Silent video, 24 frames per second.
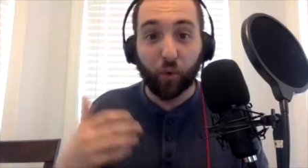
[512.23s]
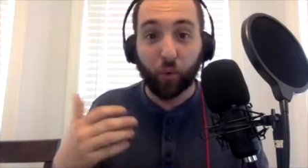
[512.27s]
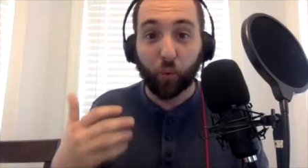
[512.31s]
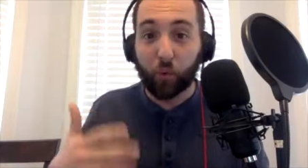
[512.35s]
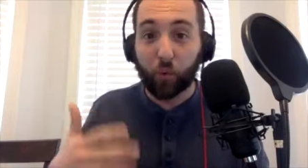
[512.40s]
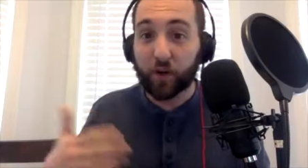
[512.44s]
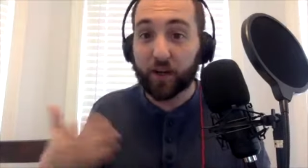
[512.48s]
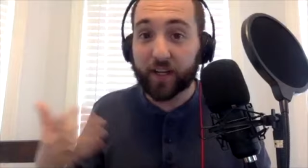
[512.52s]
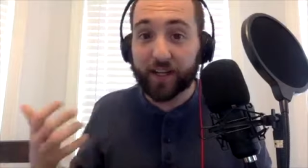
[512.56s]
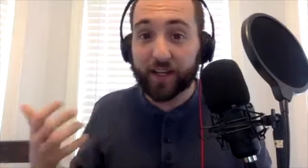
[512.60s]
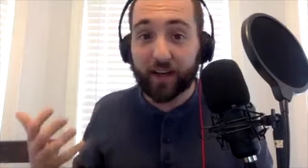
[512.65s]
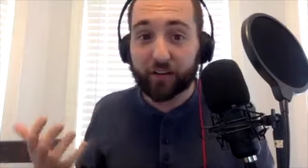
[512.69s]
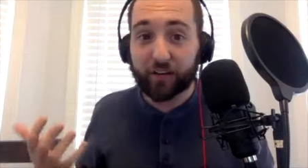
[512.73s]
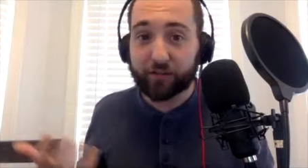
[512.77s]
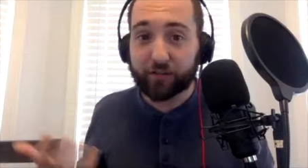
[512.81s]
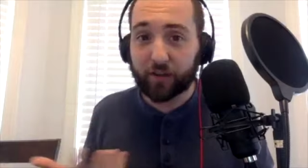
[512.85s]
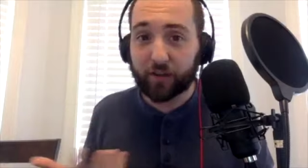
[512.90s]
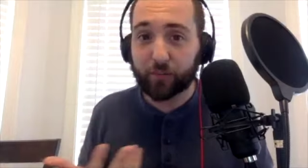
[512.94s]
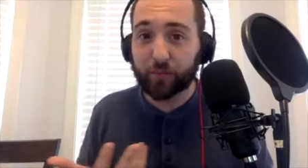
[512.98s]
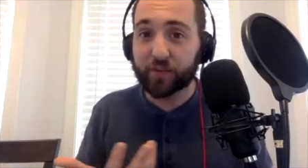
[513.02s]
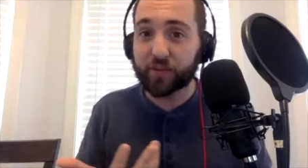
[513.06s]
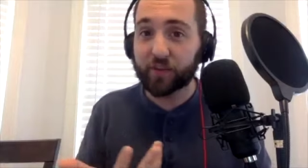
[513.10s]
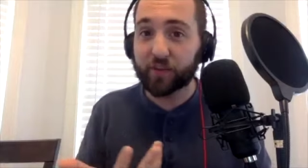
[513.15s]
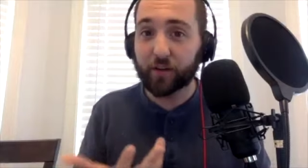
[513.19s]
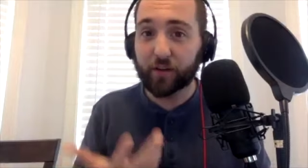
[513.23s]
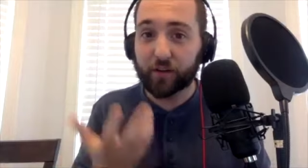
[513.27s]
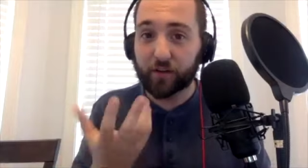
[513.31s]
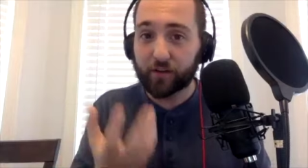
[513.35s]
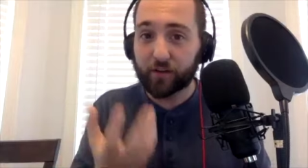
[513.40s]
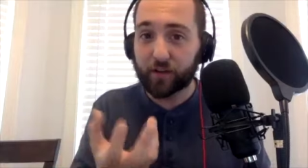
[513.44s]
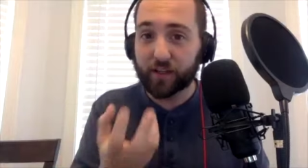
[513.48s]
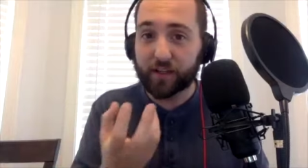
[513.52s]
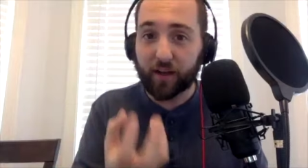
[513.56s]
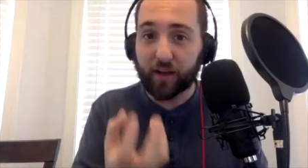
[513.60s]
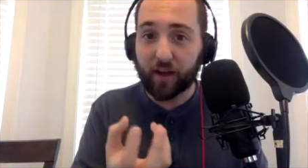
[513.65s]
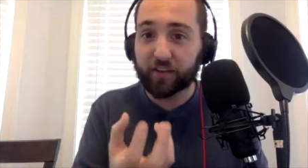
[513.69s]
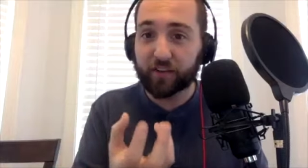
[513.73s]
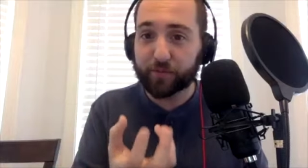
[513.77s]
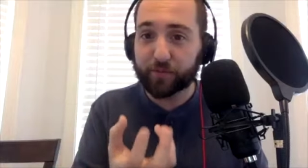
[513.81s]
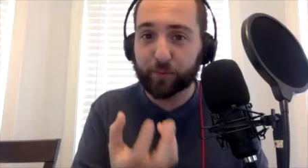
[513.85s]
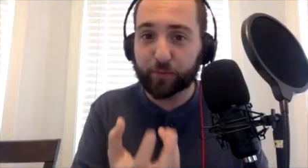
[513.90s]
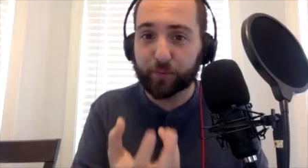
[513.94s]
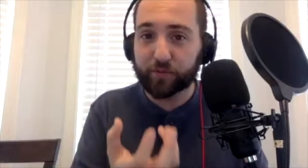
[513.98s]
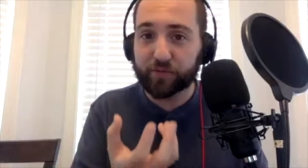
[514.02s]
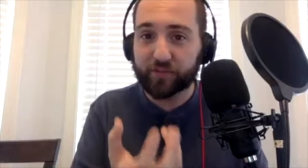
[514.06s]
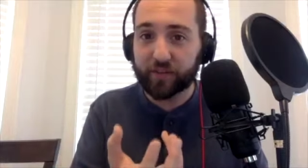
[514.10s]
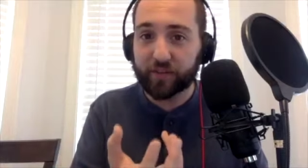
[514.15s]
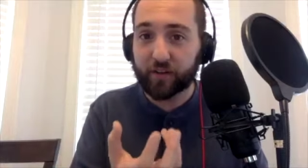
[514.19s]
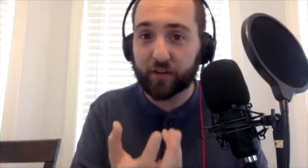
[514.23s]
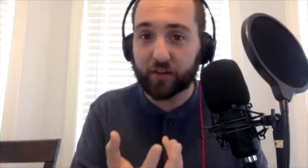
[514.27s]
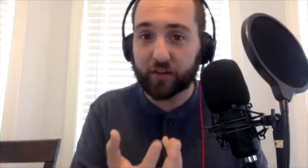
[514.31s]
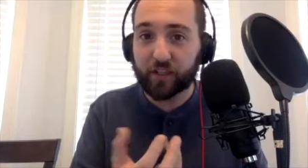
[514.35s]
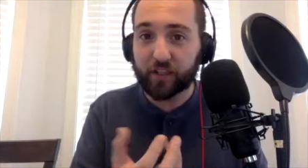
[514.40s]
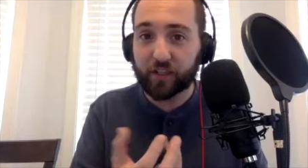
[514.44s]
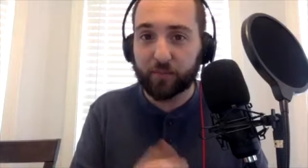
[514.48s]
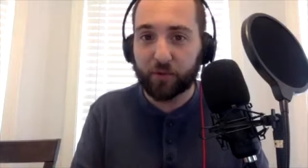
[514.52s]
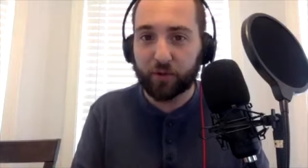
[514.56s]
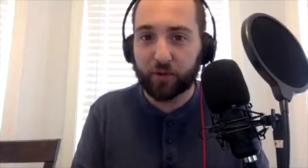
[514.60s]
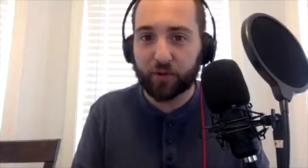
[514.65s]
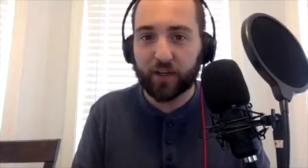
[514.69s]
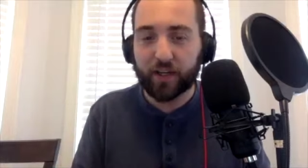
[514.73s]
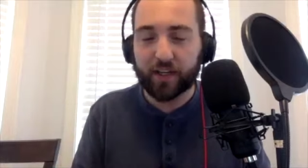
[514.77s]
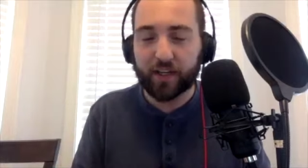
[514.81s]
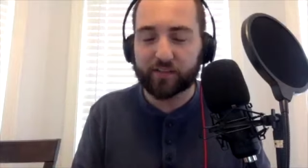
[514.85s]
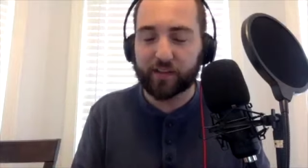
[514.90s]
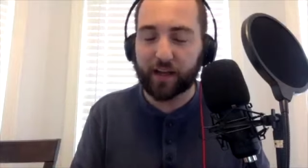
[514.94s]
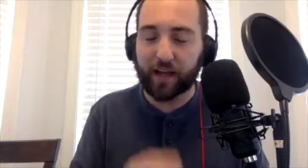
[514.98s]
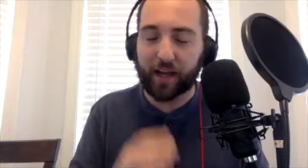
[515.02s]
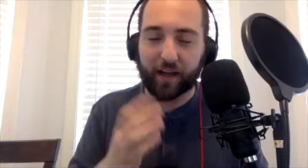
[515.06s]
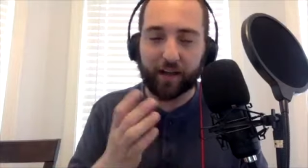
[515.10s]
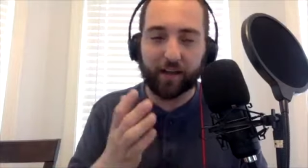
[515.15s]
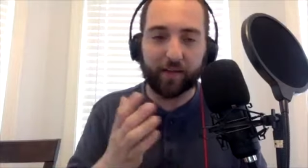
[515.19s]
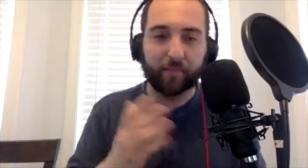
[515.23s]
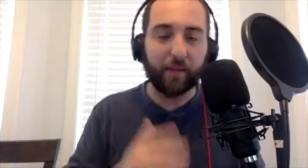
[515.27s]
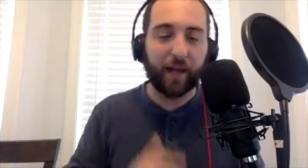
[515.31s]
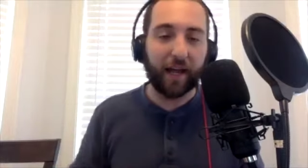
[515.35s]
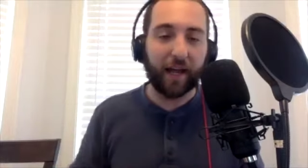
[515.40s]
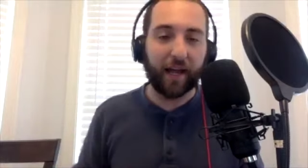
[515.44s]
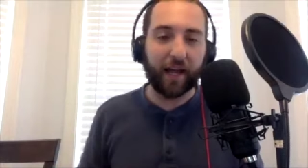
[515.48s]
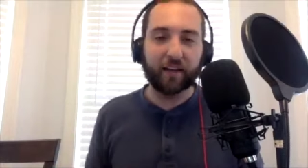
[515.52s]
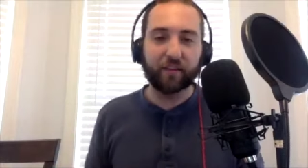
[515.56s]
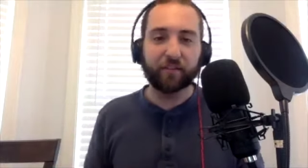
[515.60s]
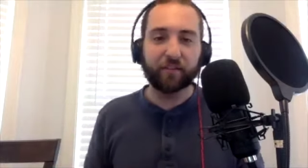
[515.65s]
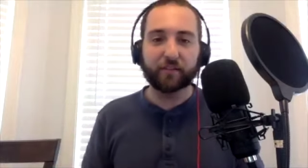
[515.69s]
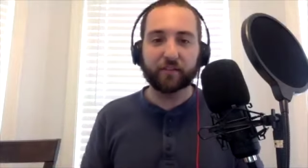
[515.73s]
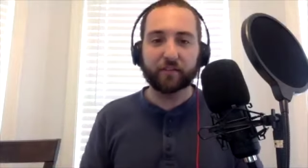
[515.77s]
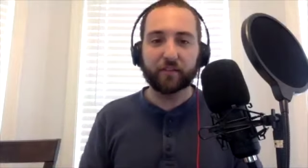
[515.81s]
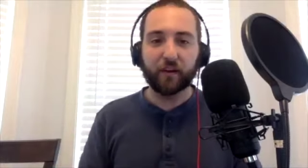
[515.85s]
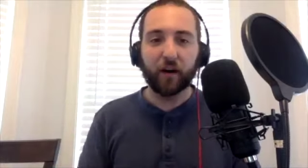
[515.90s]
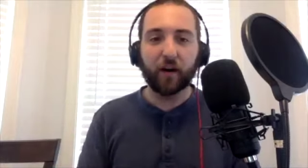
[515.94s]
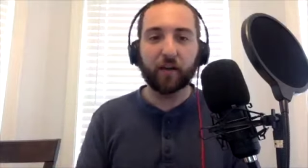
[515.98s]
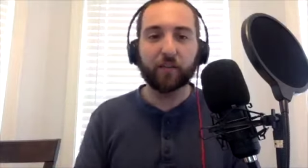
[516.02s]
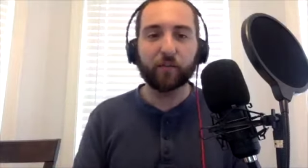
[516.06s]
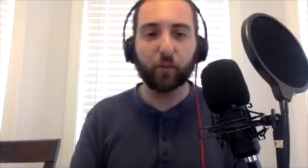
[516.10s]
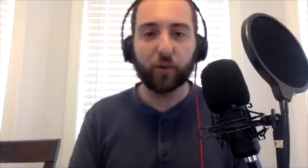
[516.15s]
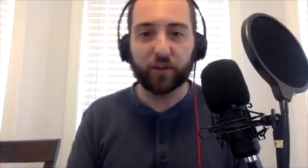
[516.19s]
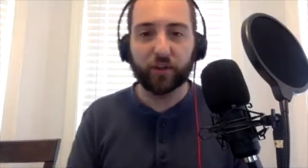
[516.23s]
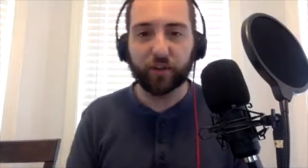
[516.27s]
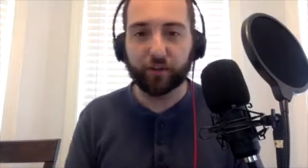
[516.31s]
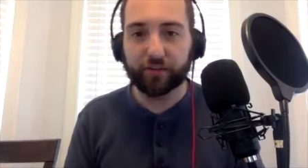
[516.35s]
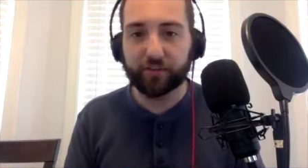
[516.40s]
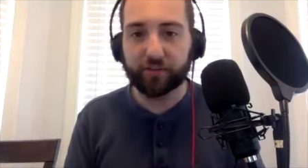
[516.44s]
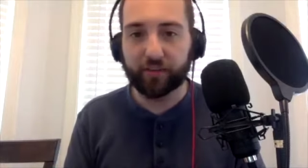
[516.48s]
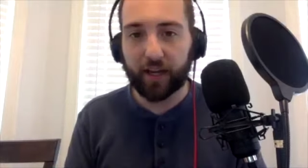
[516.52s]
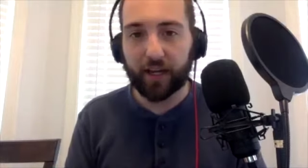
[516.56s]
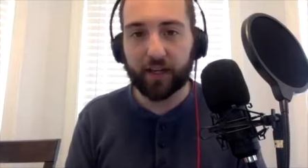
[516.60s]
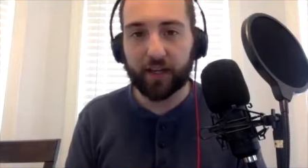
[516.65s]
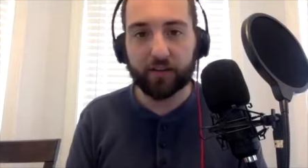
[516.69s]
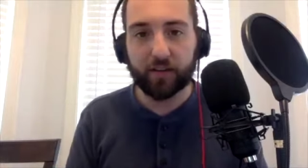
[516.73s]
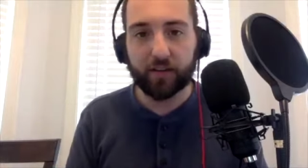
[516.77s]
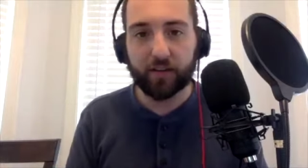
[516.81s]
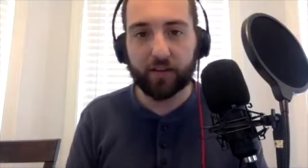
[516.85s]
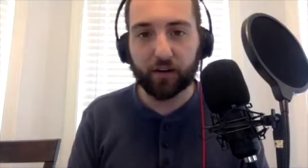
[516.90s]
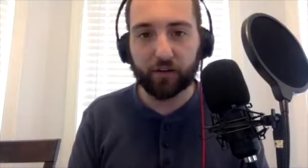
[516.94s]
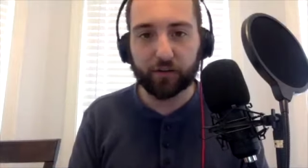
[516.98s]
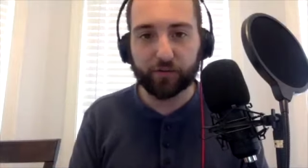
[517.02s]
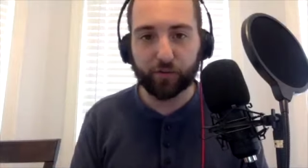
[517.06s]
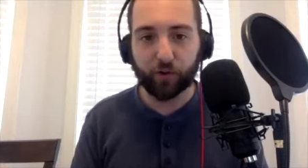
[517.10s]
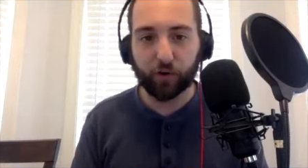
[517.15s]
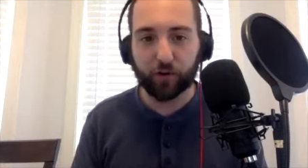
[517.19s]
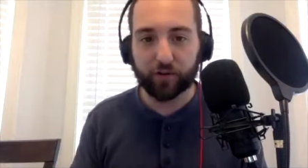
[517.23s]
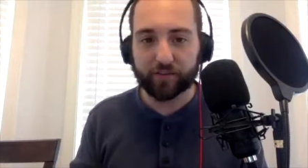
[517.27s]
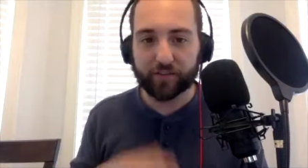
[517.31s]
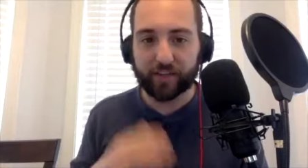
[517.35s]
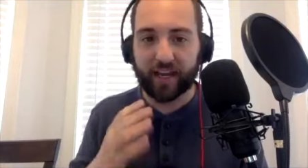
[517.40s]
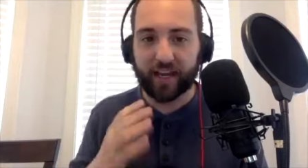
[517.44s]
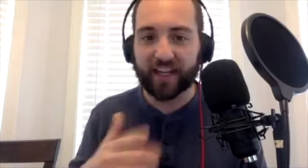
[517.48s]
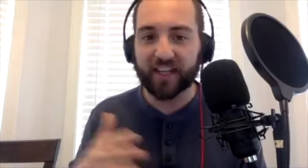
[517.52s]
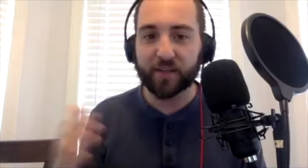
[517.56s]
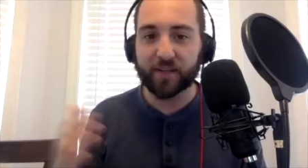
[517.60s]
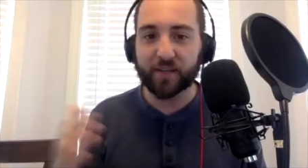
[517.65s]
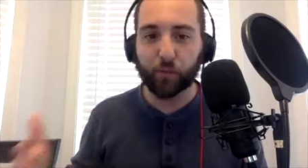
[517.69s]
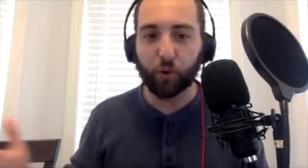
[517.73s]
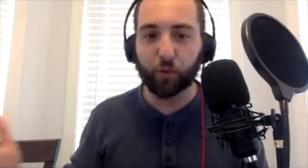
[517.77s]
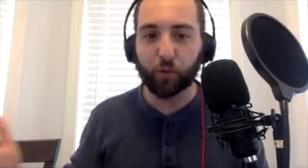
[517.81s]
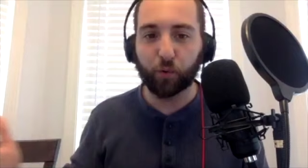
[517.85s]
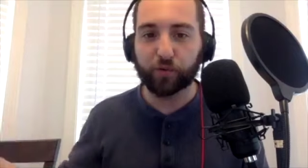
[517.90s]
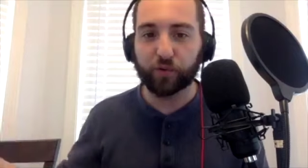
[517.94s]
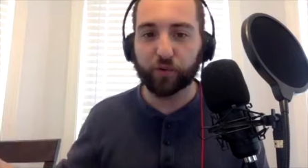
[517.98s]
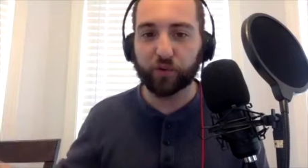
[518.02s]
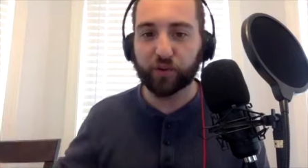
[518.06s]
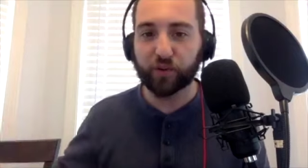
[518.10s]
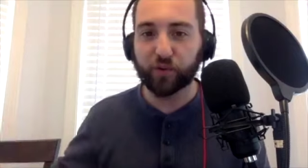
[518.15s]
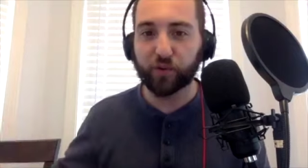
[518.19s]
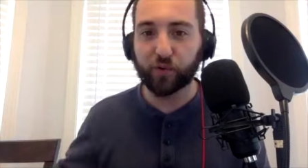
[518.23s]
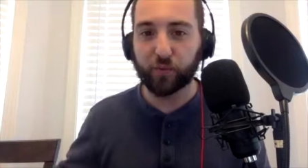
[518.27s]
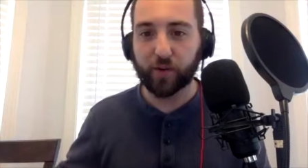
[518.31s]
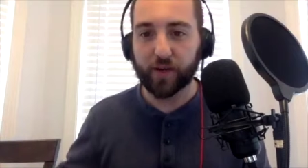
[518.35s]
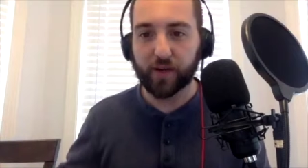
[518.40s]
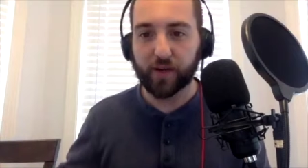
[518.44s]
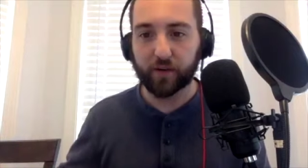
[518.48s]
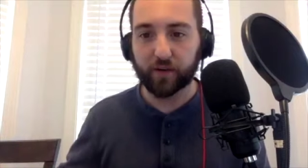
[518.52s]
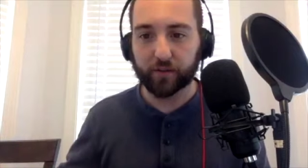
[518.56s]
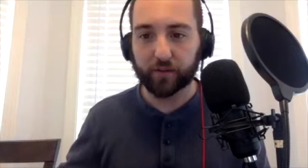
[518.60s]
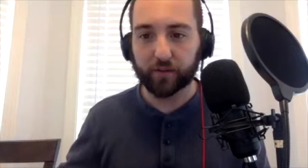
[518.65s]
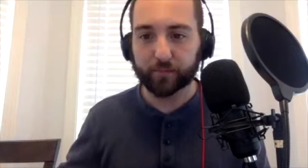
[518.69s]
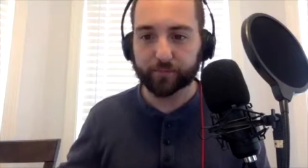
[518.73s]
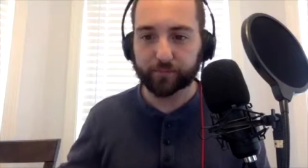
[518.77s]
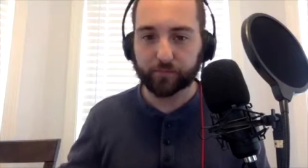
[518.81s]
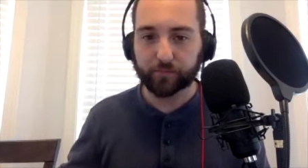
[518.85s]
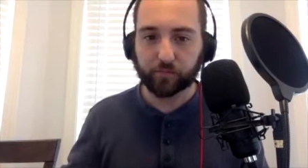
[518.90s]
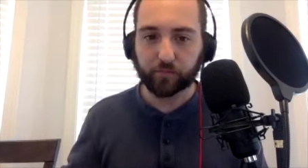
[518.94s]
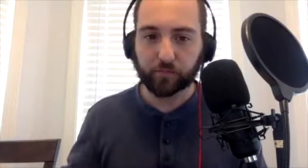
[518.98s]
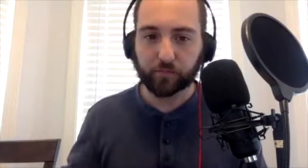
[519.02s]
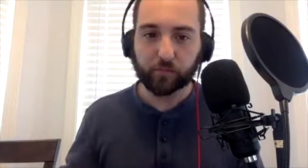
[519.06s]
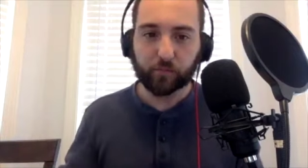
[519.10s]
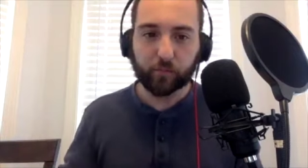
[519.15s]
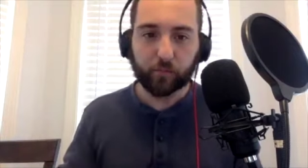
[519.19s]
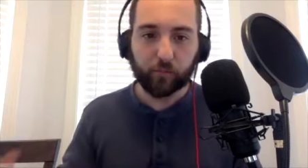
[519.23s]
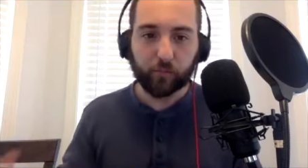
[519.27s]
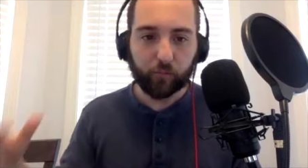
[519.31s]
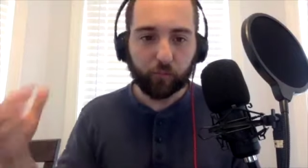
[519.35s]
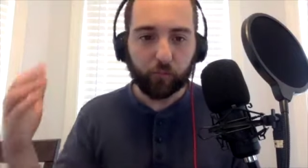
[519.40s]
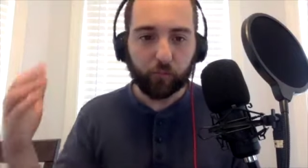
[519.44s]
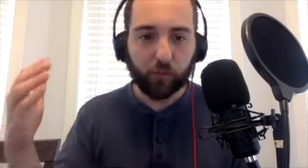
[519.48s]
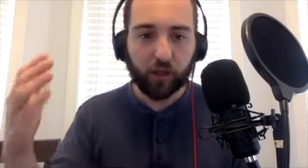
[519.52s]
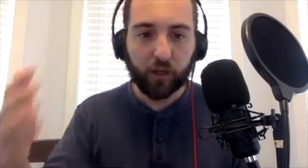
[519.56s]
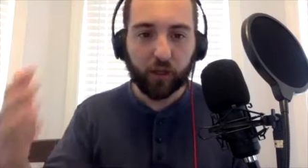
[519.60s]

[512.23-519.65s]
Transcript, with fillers: where can I serve with a, a gospel centered community? So I, I, just love what you're saying there as far as kingdom over career. Mm-hmm.